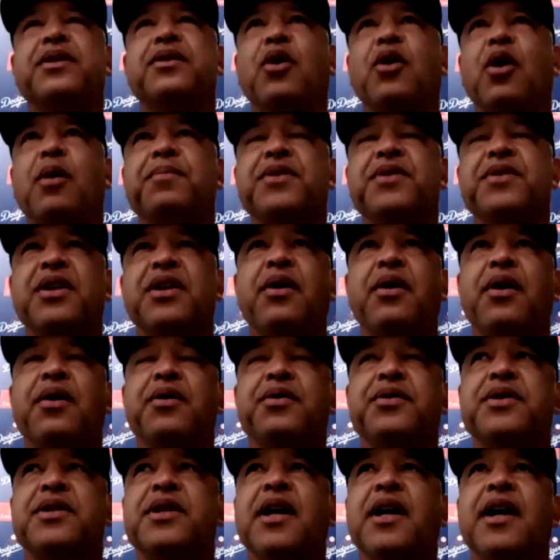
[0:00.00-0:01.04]
throw up
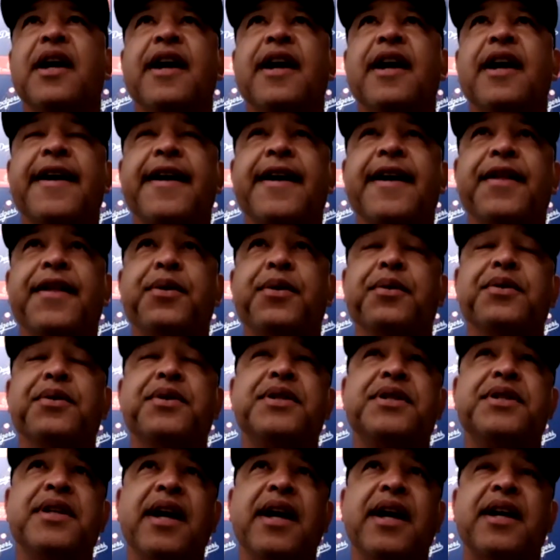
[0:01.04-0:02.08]
zeros uh, through
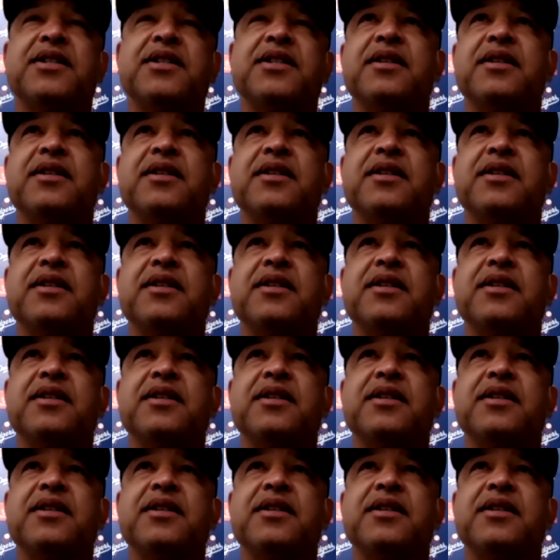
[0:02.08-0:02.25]
six,